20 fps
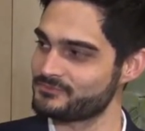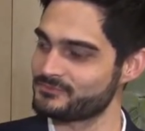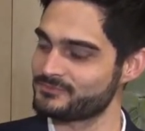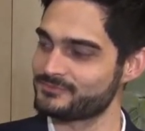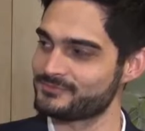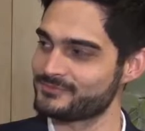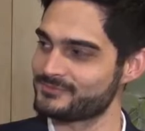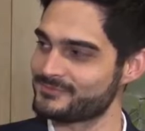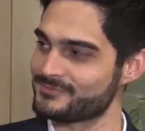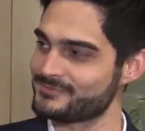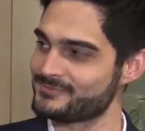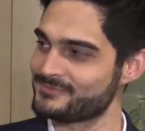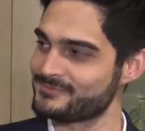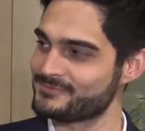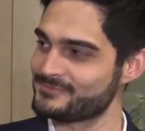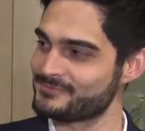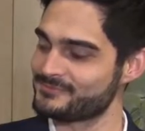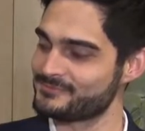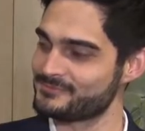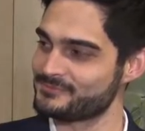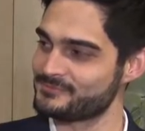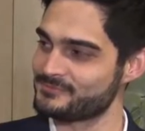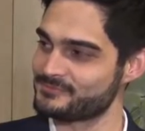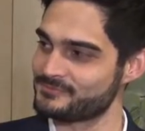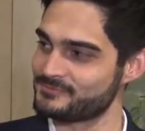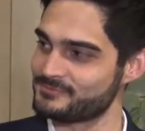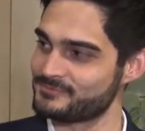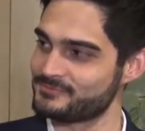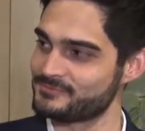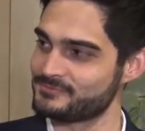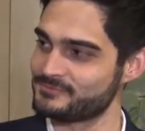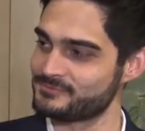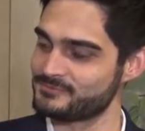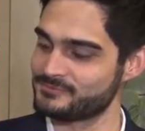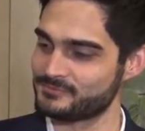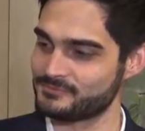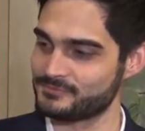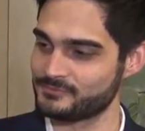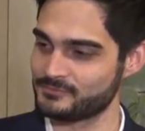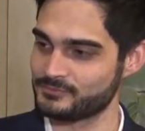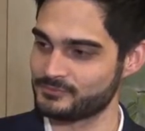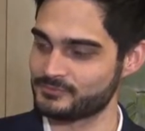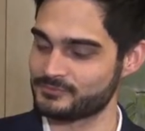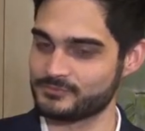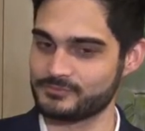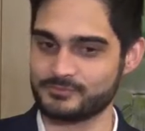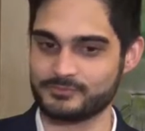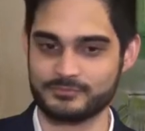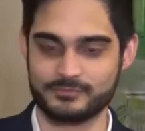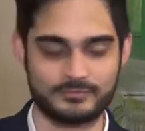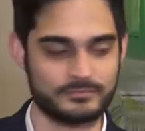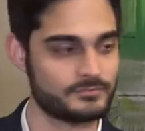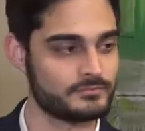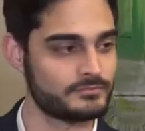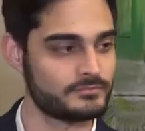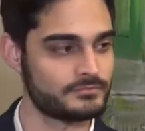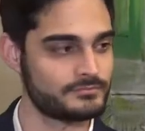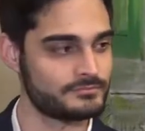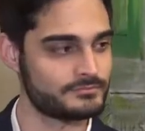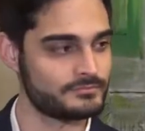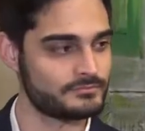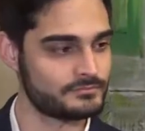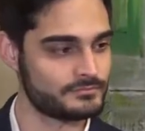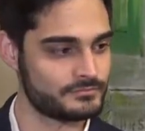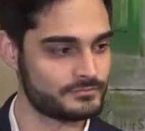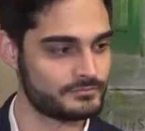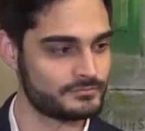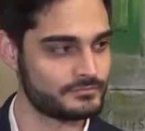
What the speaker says: (not speaking)